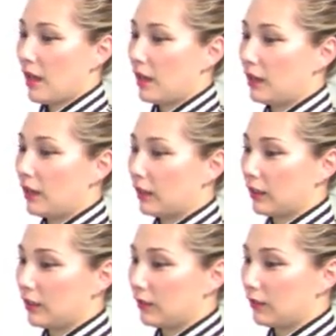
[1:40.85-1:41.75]
and it
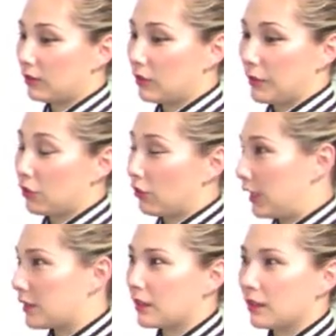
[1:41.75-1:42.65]
can be
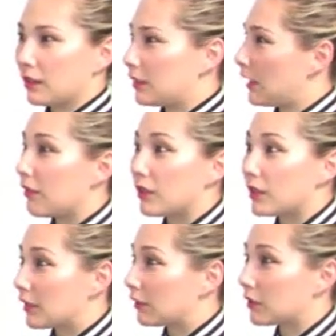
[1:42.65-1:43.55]
translated into
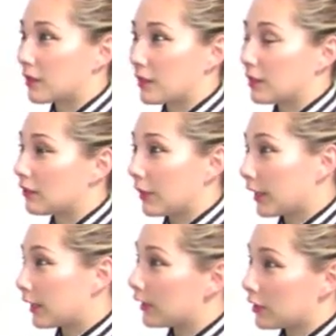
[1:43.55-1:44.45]
every single season of
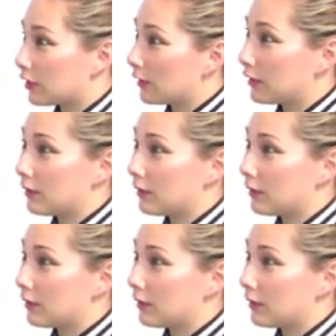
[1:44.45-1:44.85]
my collection.